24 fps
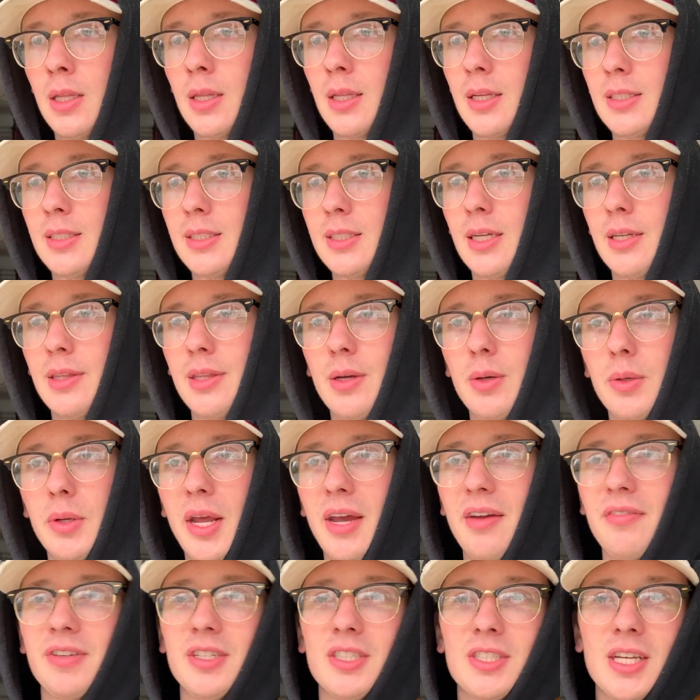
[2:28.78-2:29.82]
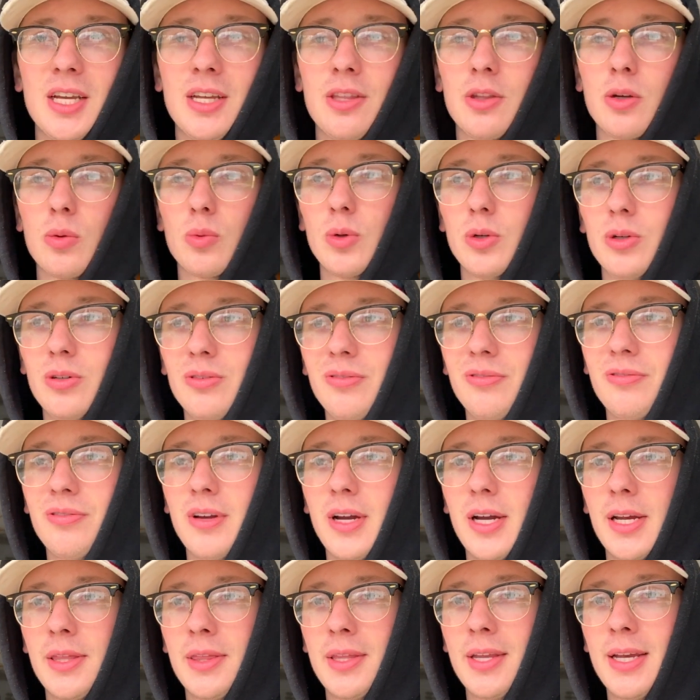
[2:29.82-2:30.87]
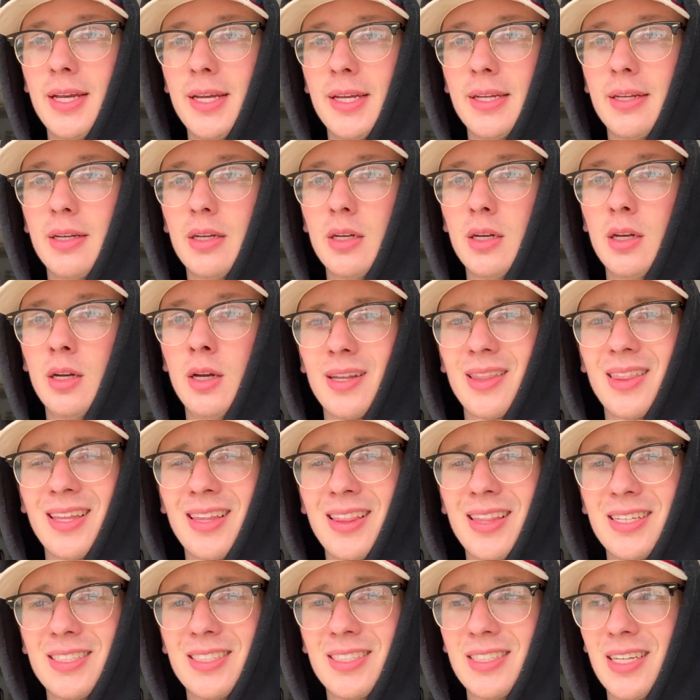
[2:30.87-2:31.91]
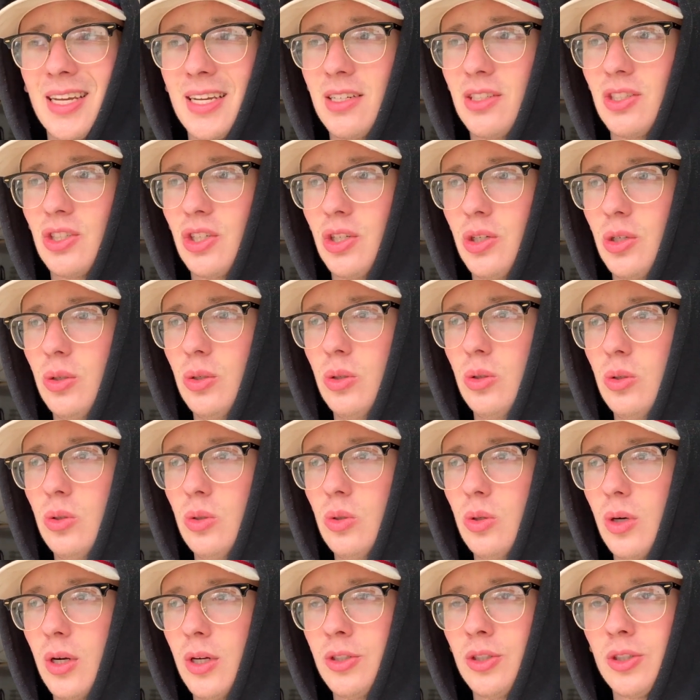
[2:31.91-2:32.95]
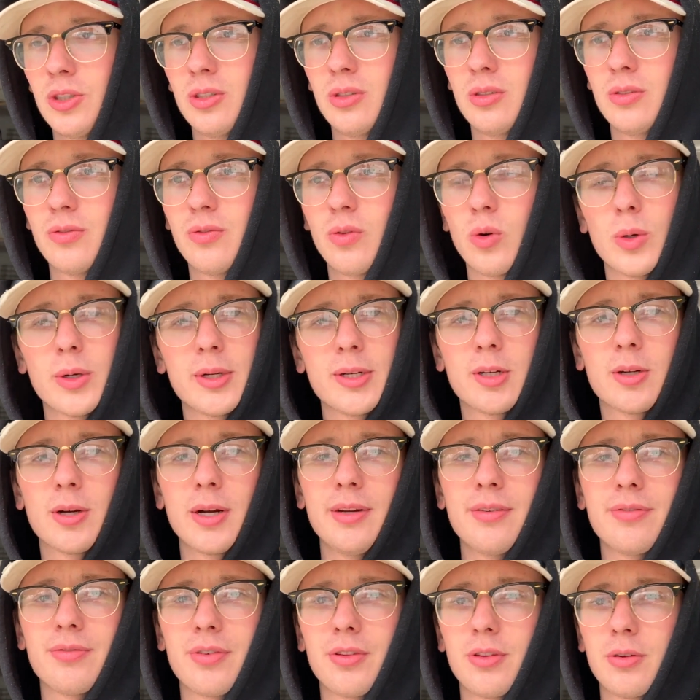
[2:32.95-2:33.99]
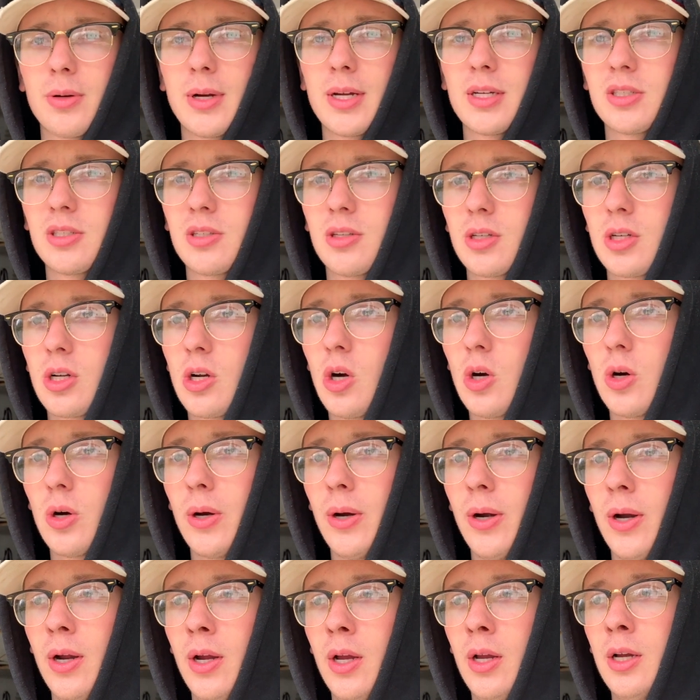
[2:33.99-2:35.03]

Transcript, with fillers: They said they would heavy sand the roof and then I think they said 240 grit for the rest of the car